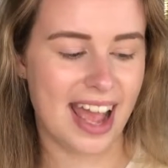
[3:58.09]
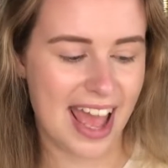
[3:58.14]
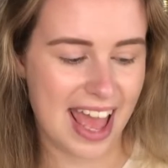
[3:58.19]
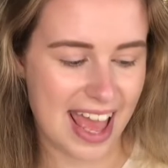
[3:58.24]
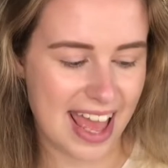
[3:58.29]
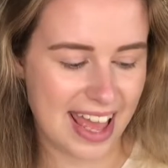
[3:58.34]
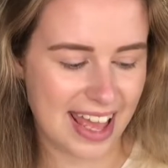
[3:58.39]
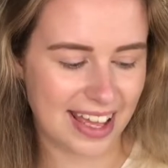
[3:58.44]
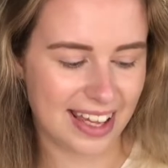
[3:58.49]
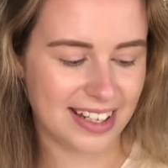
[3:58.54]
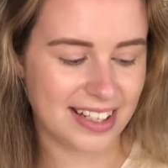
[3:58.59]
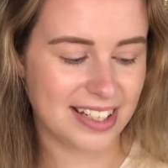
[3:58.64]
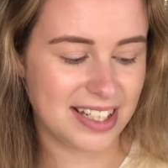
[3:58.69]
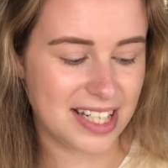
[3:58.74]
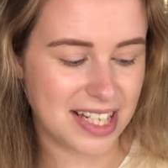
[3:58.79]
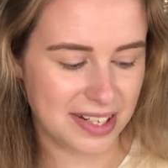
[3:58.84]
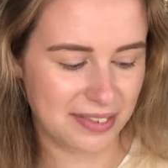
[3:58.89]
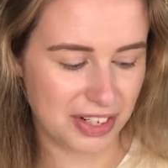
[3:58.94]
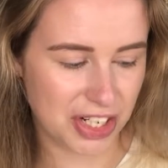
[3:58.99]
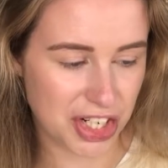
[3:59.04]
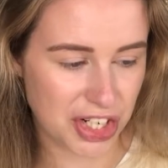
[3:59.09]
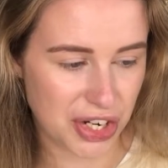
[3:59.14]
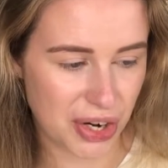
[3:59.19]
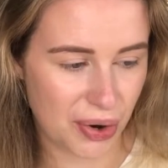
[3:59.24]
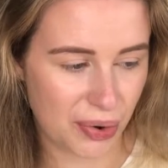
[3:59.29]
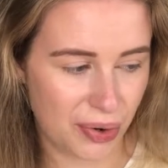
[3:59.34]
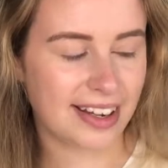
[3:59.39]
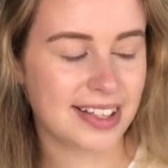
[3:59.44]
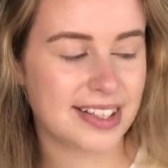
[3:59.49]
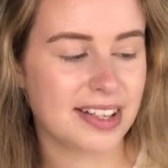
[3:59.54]
a TV
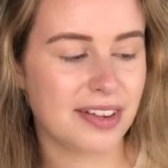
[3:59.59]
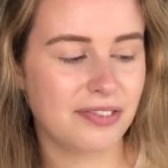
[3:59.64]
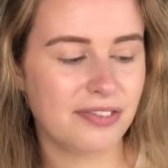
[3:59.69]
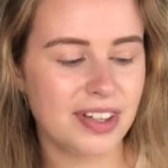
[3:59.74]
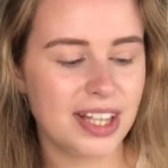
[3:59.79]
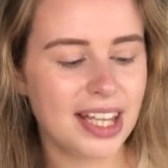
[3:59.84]
show, because I feel